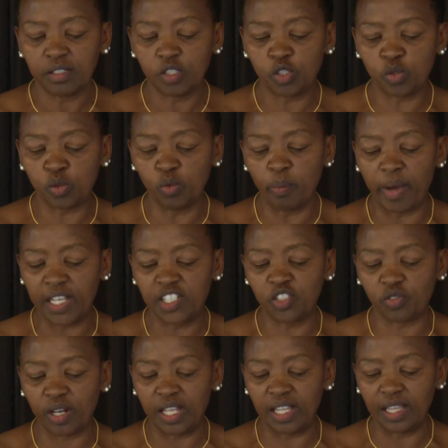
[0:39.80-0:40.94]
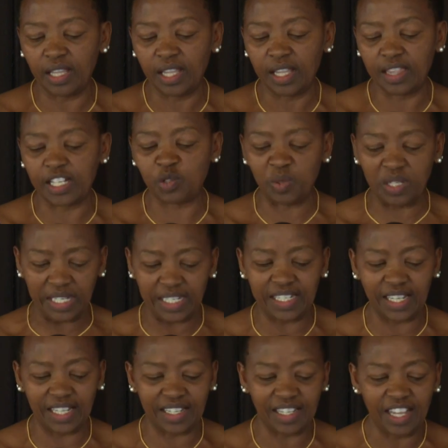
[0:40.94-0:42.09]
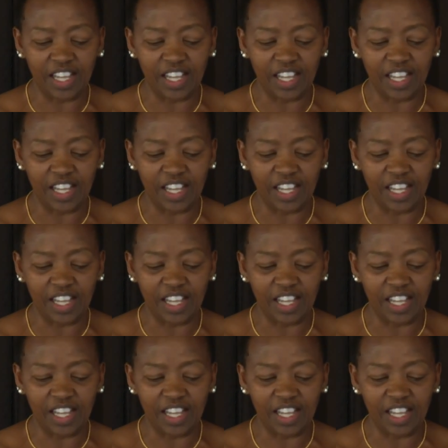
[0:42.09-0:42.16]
too much rain that we needed,